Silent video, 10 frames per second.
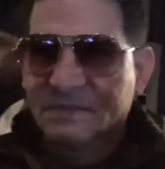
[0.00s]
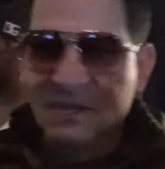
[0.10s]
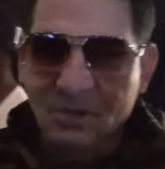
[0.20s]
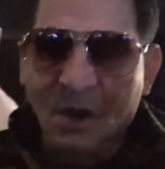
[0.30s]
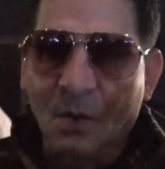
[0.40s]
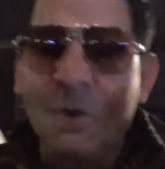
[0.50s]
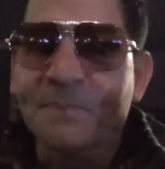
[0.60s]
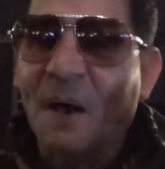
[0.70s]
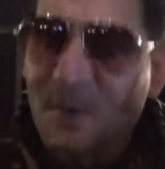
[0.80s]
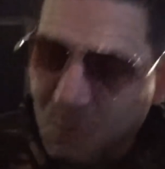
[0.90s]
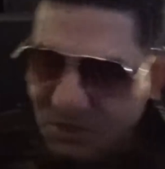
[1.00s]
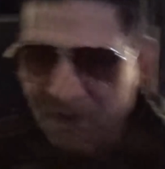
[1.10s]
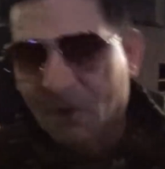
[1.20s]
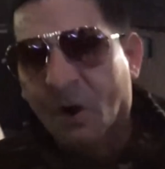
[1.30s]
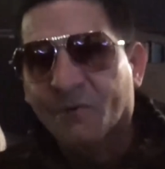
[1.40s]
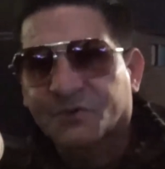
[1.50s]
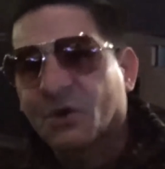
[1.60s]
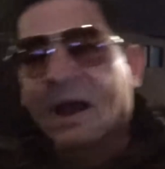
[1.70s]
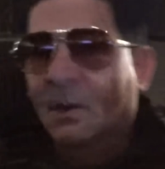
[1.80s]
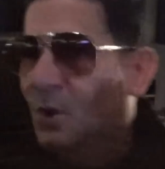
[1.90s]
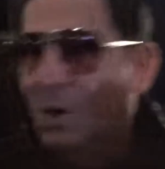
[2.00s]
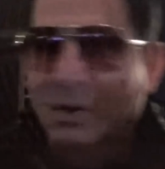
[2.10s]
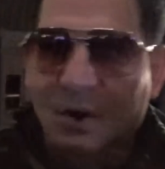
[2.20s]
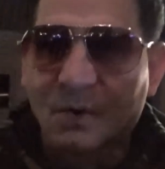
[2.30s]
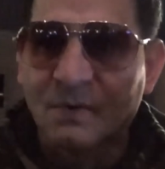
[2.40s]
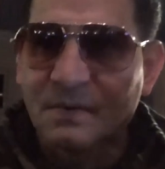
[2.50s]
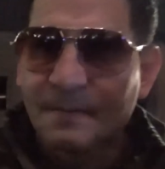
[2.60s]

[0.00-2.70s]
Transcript: That's all. We probably was a little off track. We don't know.